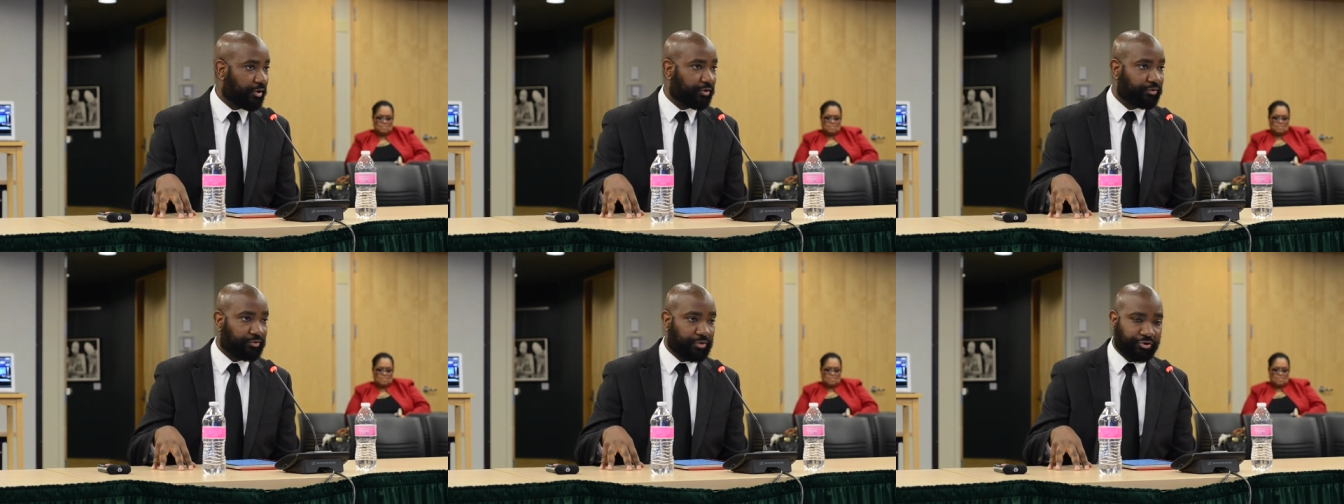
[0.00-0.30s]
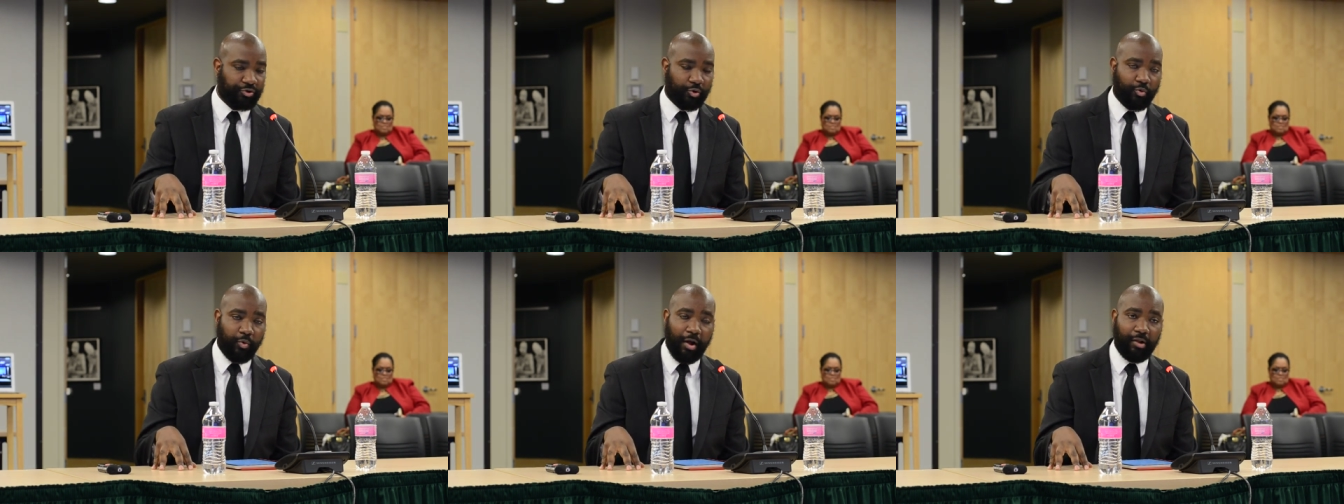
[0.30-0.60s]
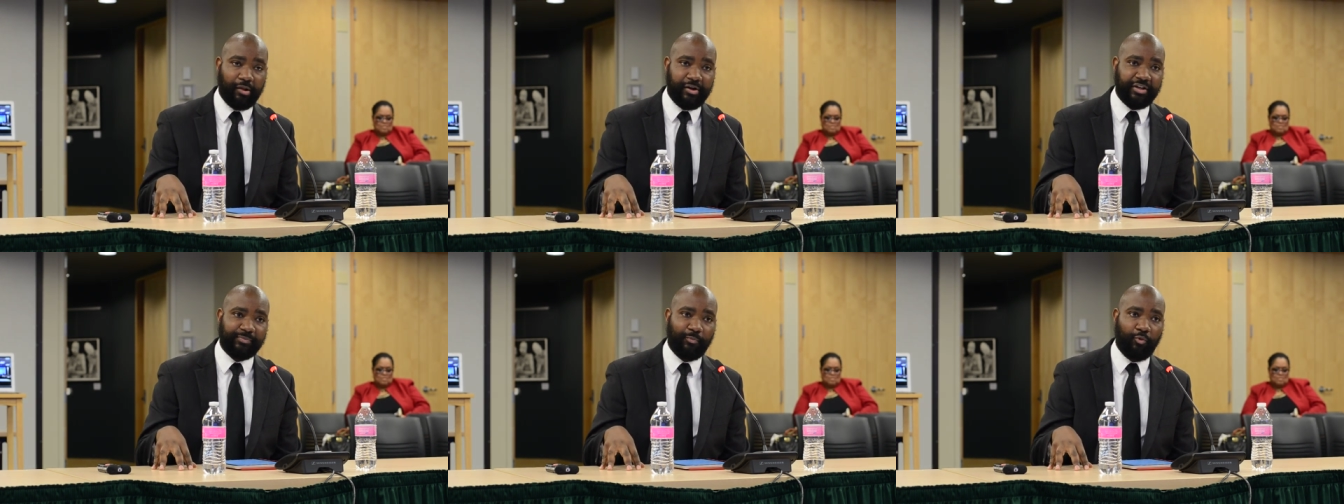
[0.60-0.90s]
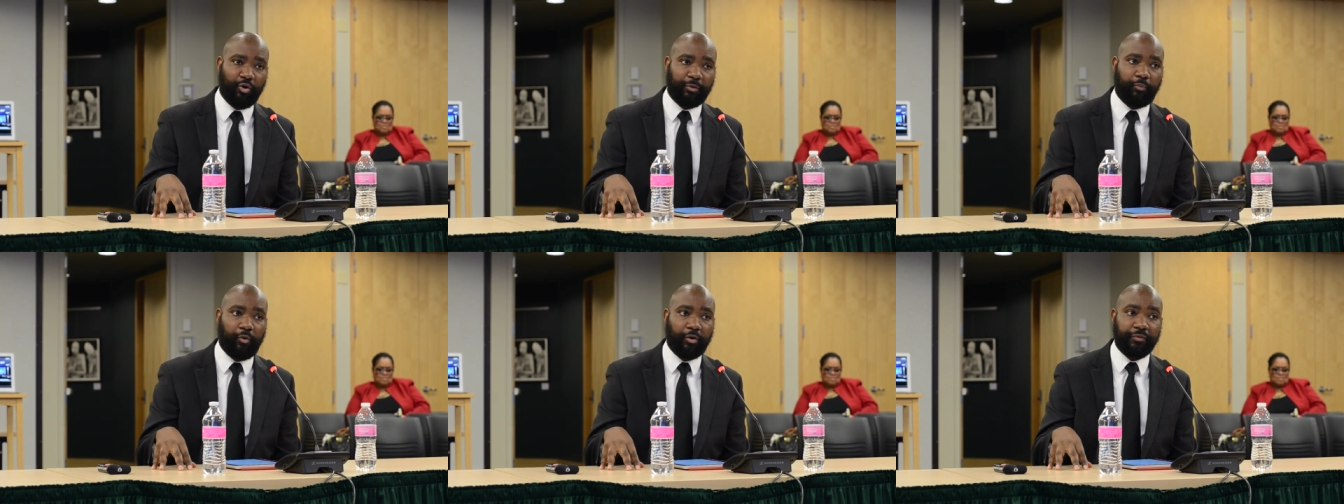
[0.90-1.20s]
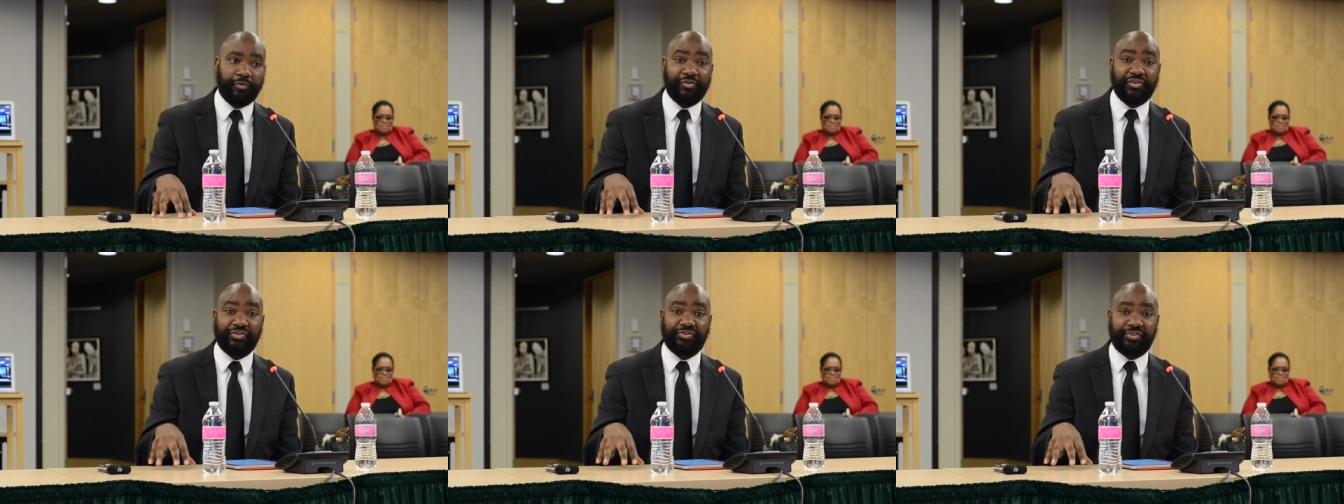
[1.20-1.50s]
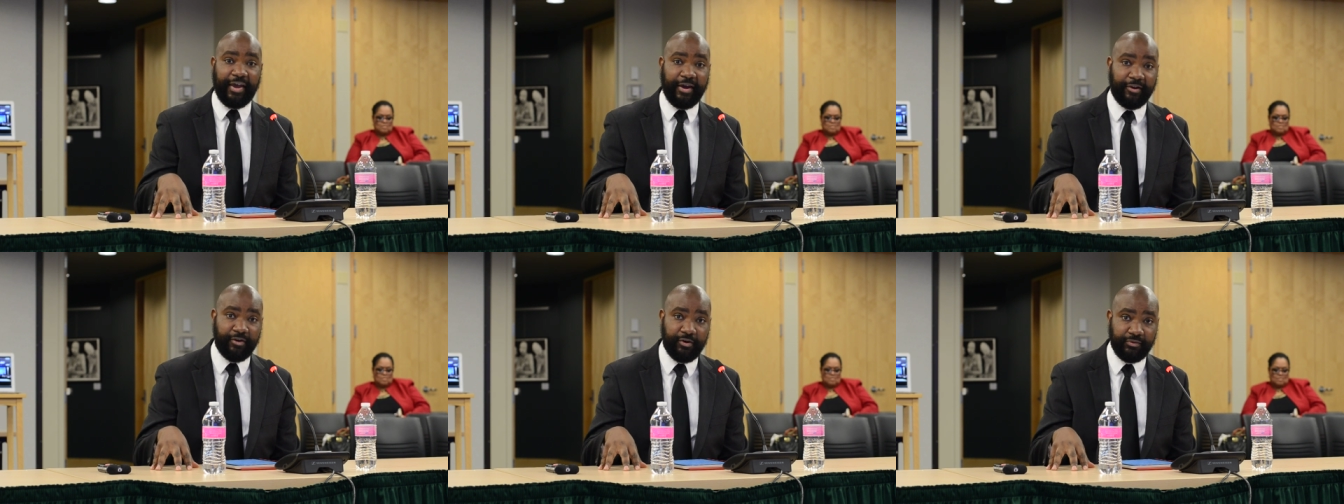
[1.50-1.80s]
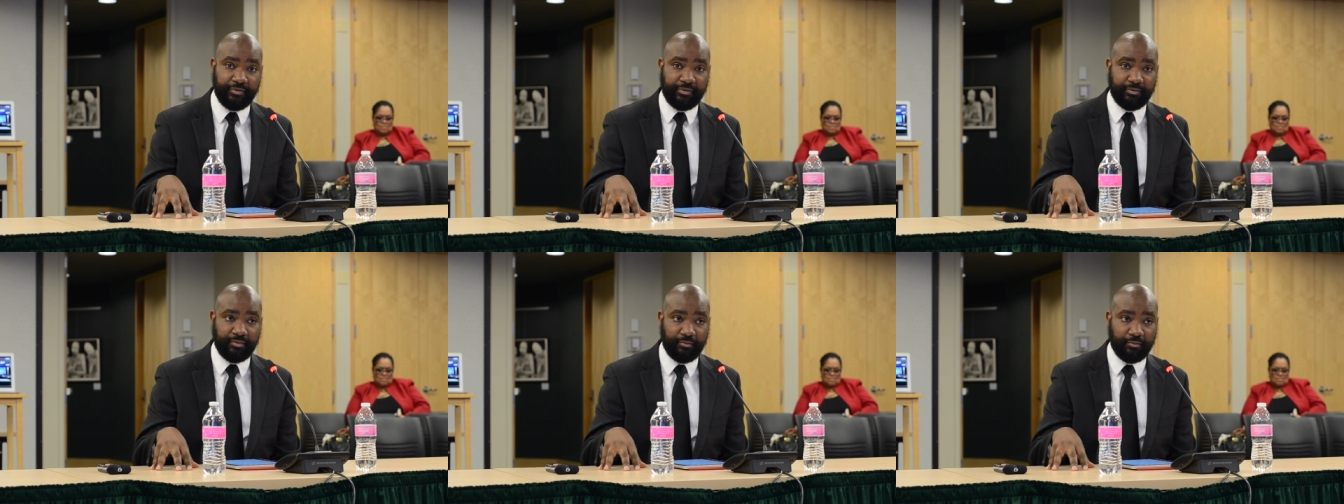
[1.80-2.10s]
Teacher quality is more important than the
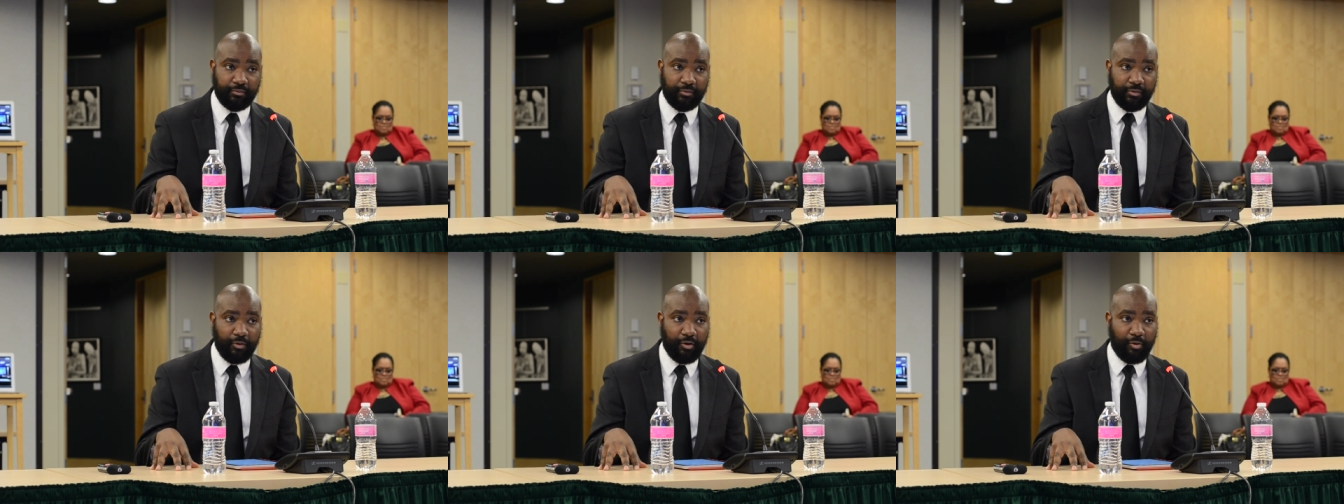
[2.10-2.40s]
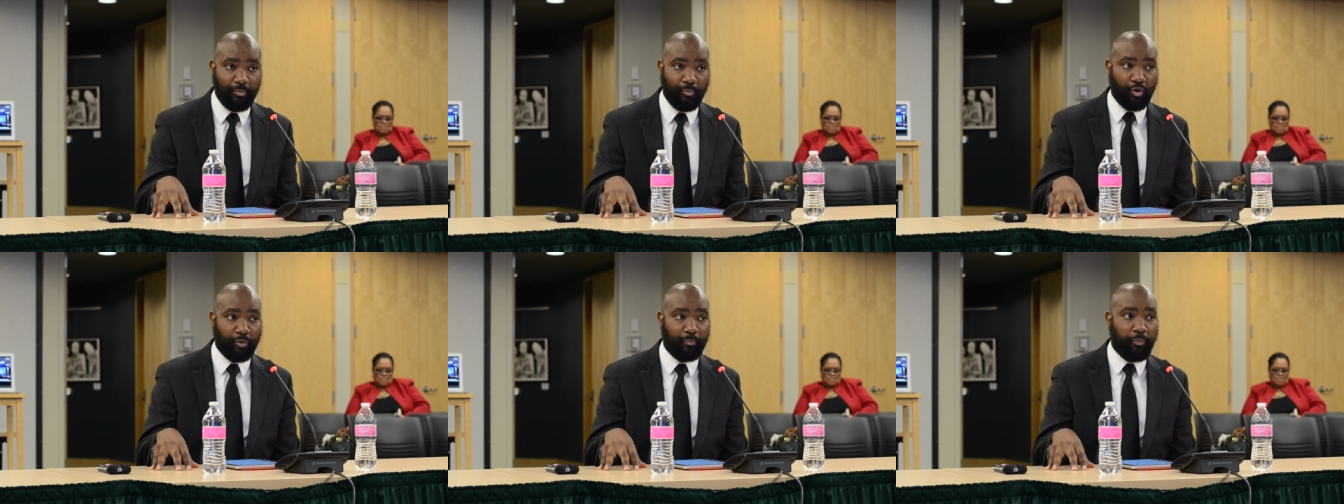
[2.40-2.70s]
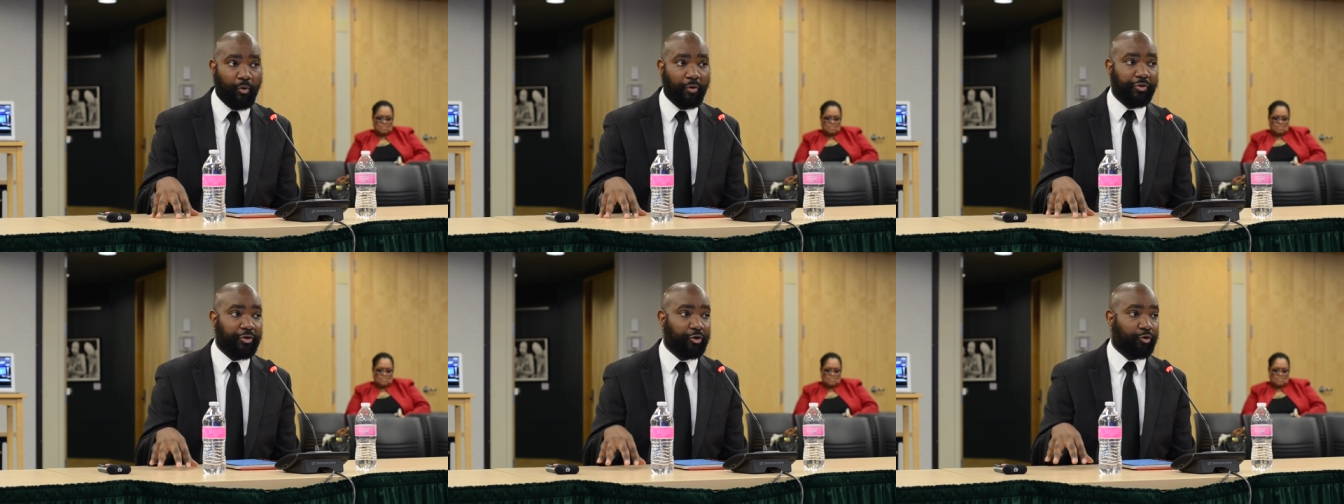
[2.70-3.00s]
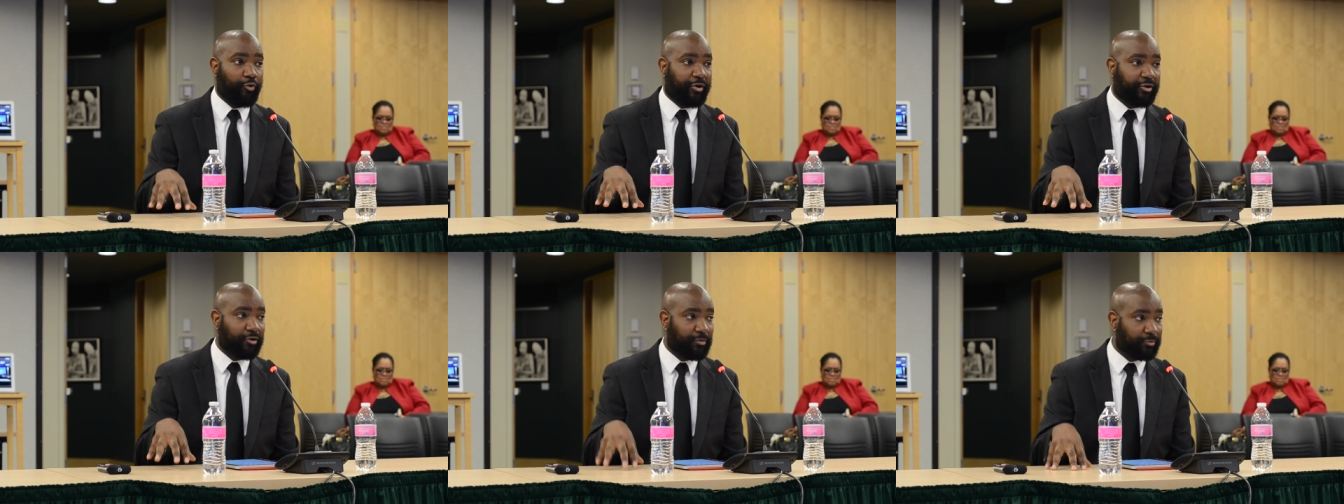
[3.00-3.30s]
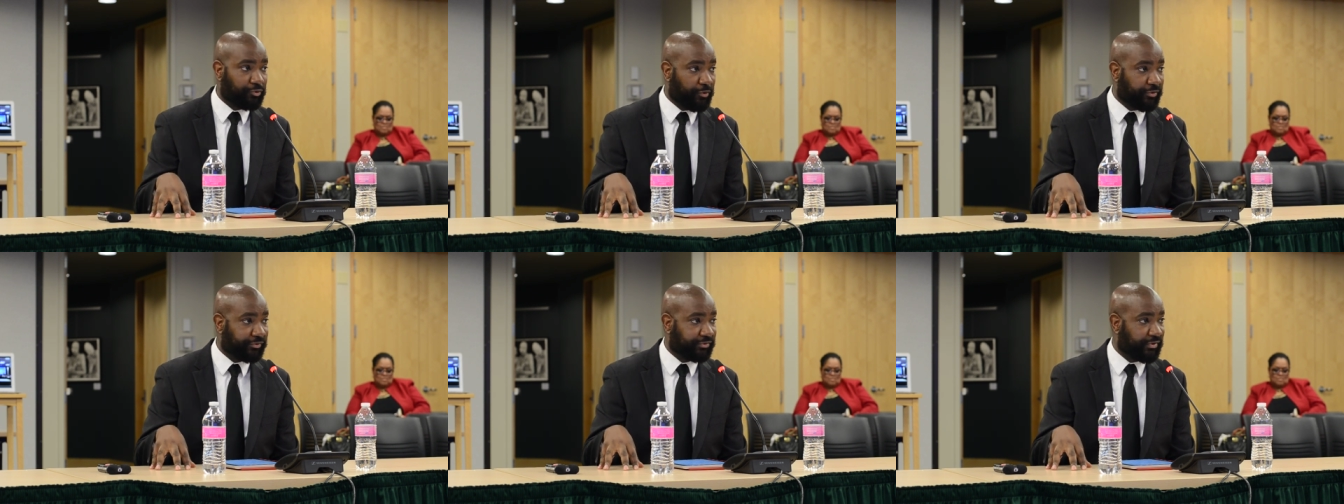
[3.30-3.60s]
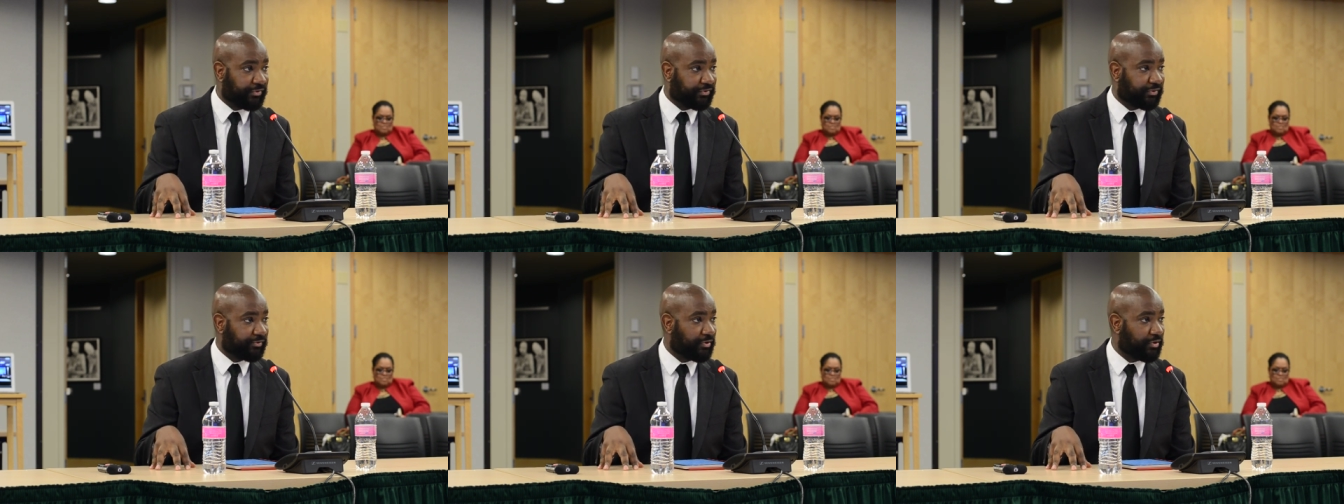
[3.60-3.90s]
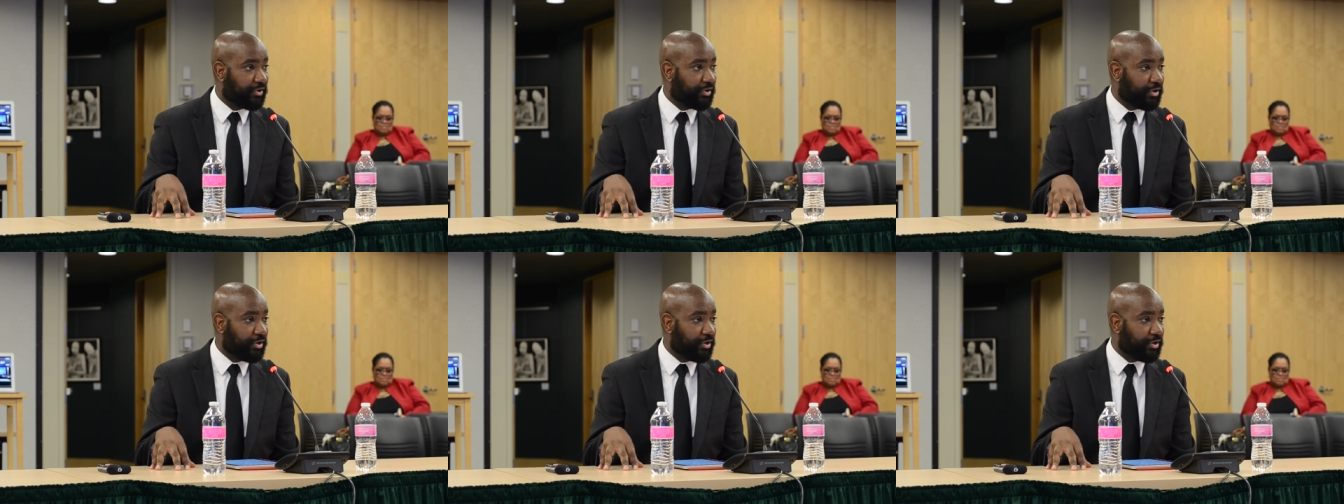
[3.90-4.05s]
standards, more important than the curriculum choices,